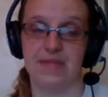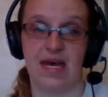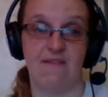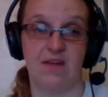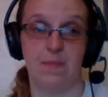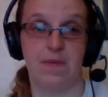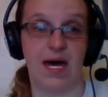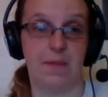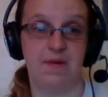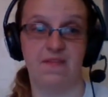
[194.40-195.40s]
had
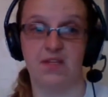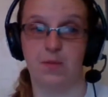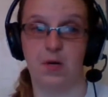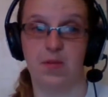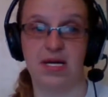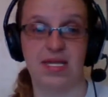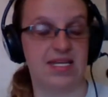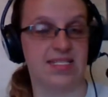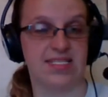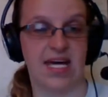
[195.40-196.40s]
a pivotal moment, and
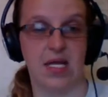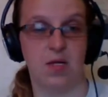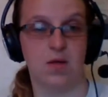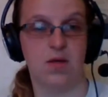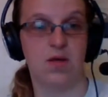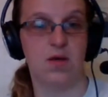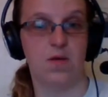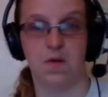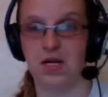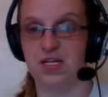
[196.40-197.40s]
they decided,
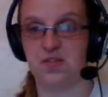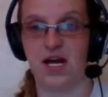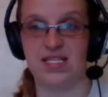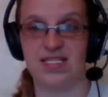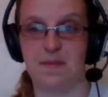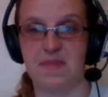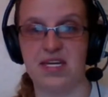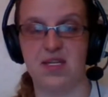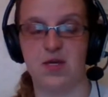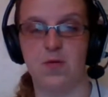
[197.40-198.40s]
we're going to try
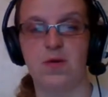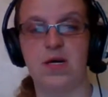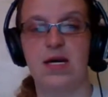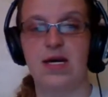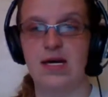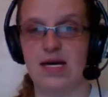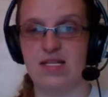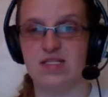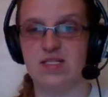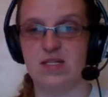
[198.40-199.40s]
something new. And
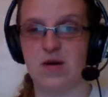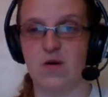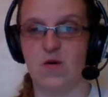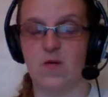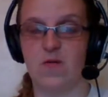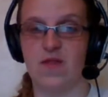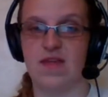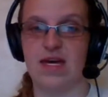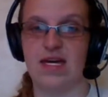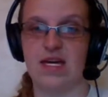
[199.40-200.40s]
so
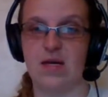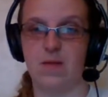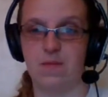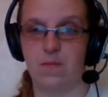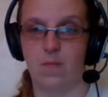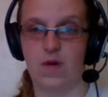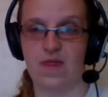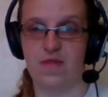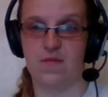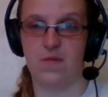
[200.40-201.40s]
they went
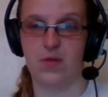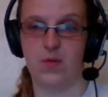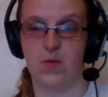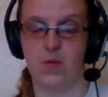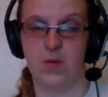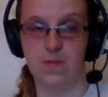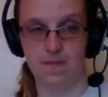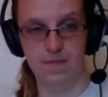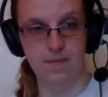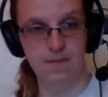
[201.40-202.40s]
through
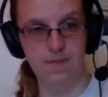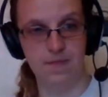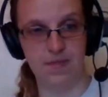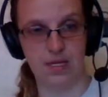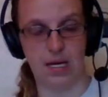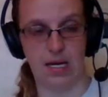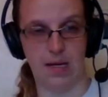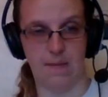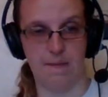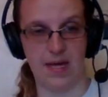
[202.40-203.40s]

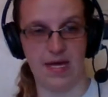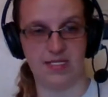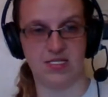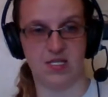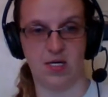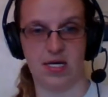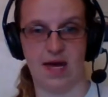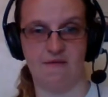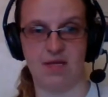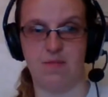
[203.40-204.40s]
and started
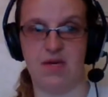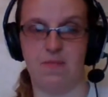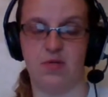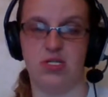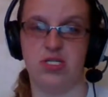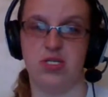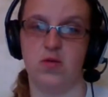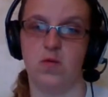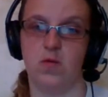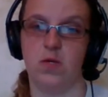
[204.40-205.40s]
having people
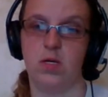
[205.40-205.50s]
do